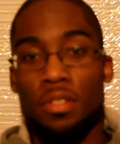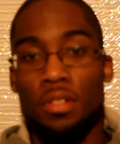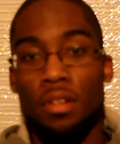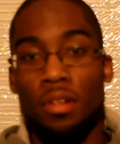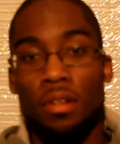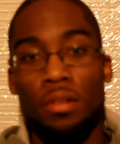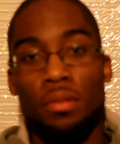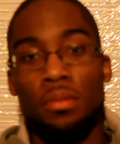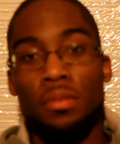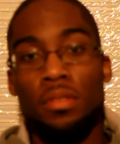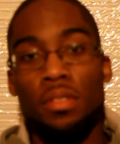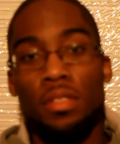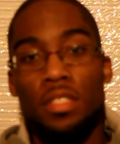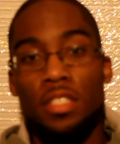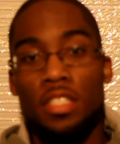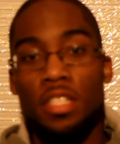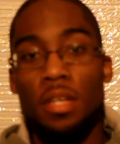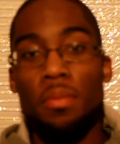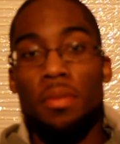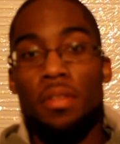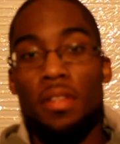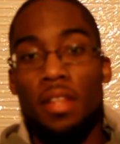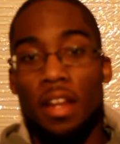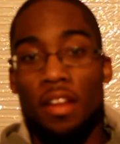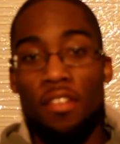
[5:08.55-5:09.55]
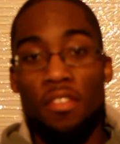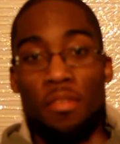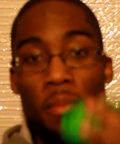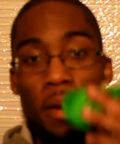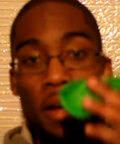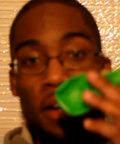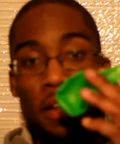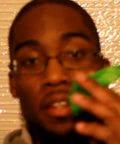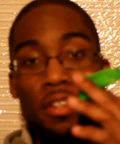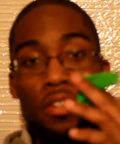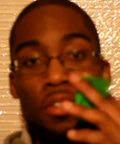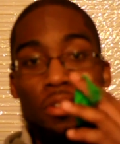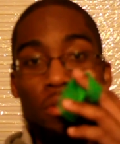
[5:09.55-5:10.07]
You know, something that
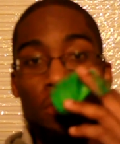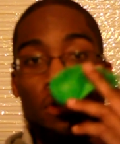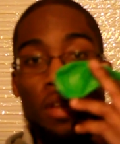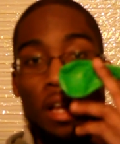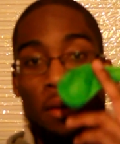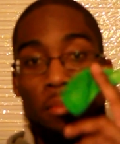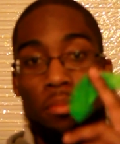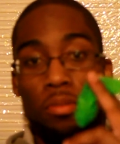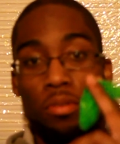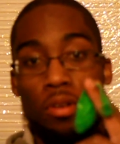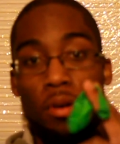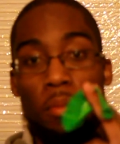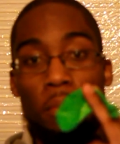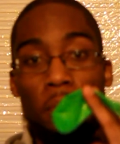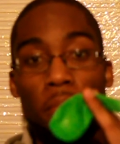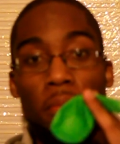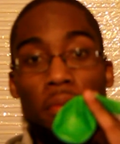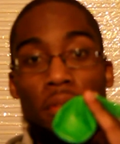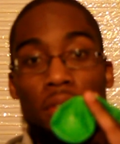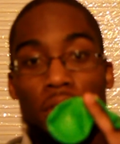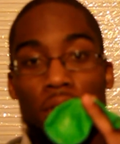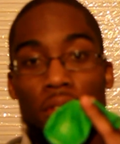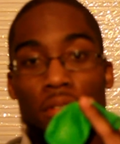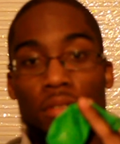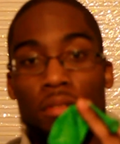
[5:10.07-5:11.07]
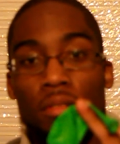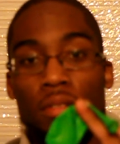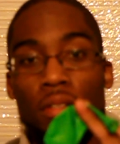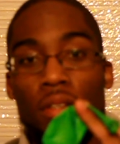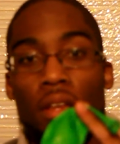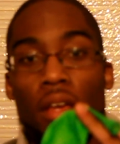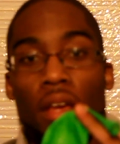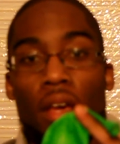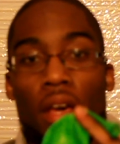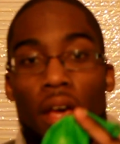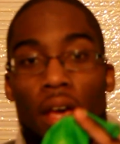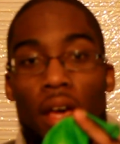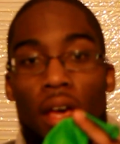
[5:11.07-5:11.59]
everybody can do, like blow up a balloon,
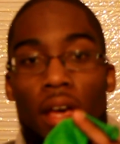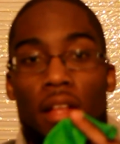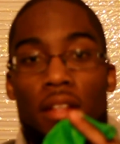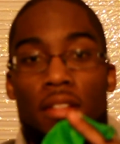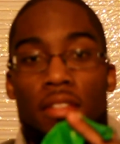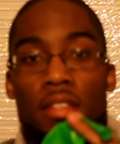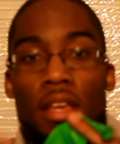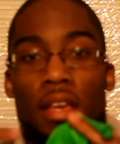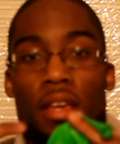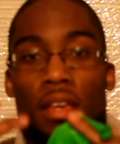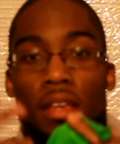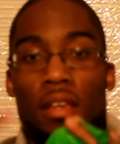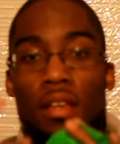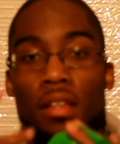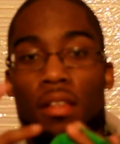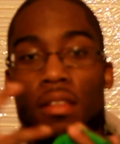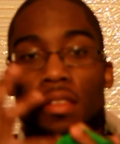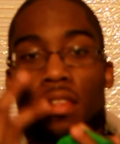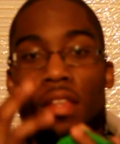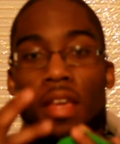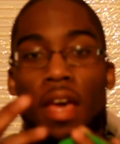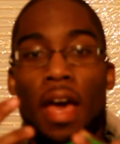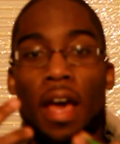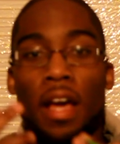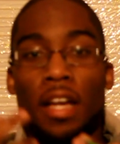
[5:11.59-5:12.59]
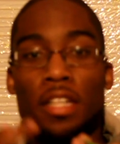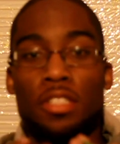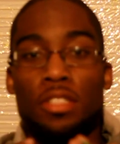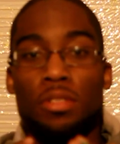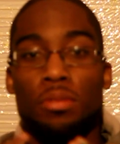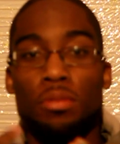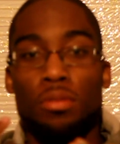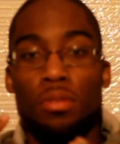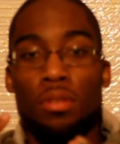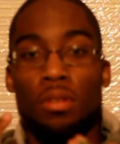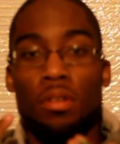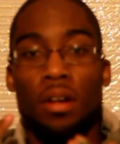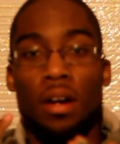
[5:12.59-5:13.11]
and taking the
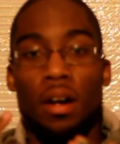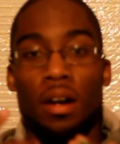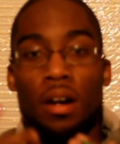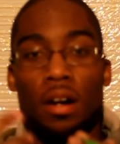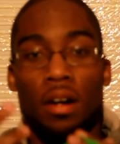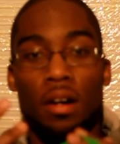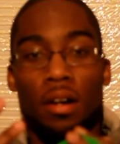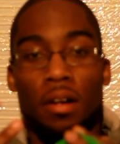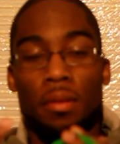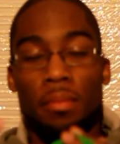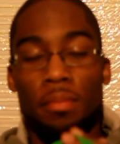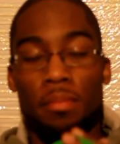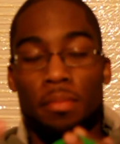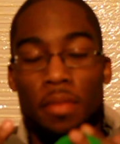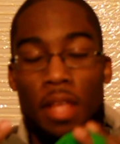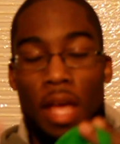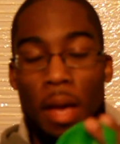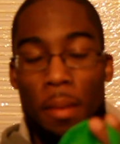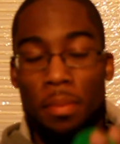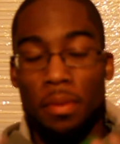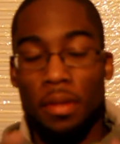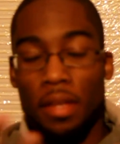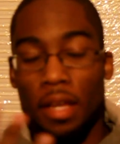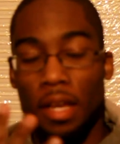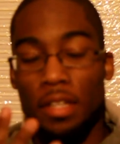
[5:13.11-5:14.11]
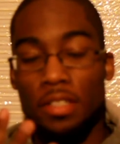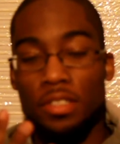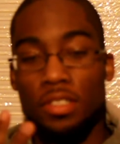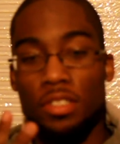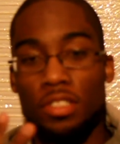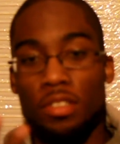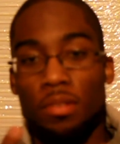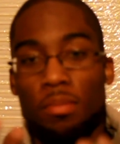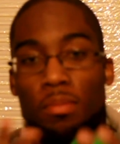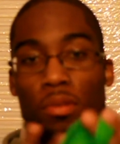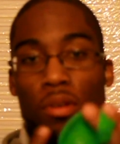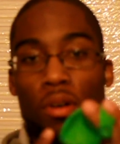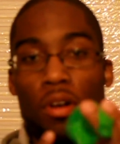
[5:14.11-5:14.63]
actual
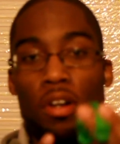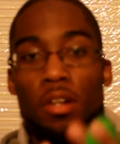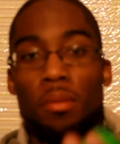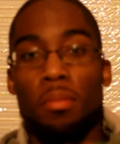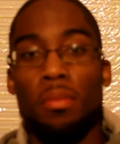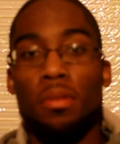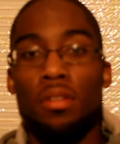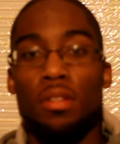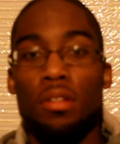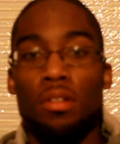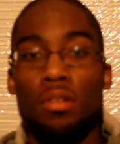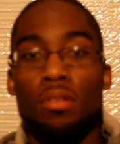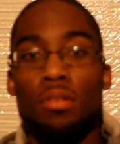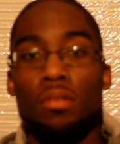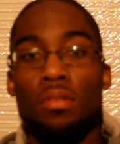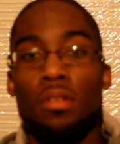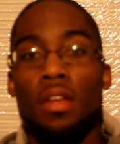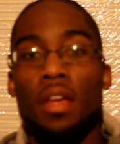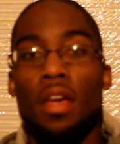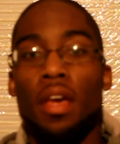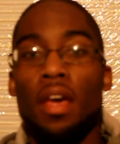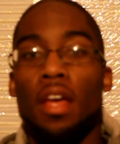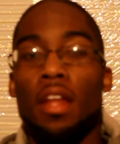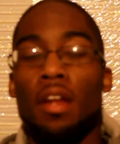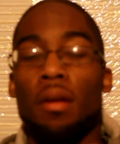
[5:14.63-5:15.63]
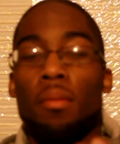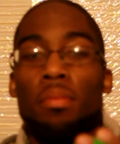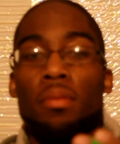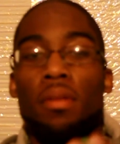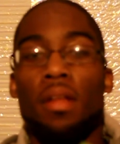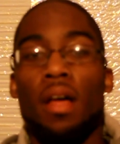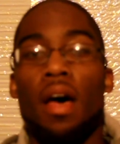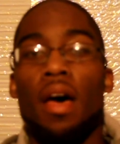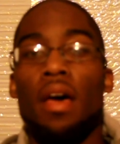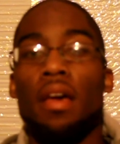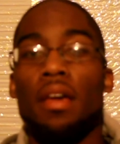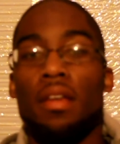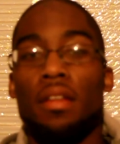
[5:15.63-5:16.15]
applications of blowing a balloon and
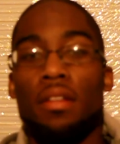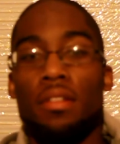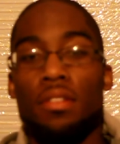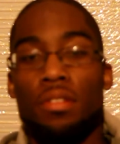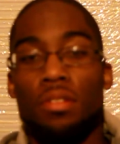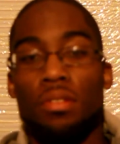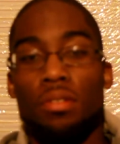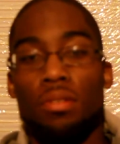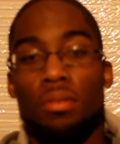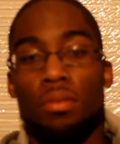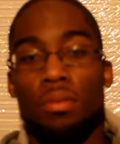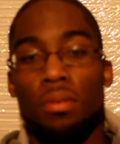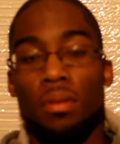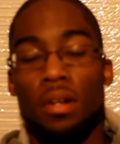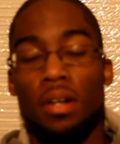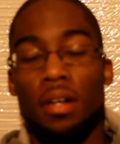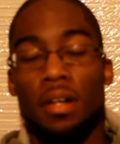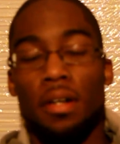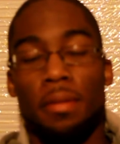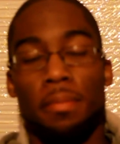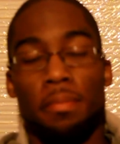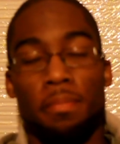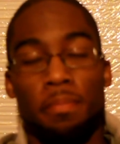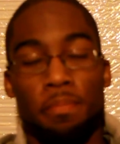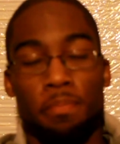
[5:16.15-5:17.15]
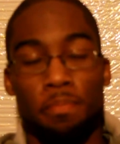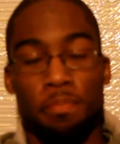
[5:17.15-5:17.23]
applying it to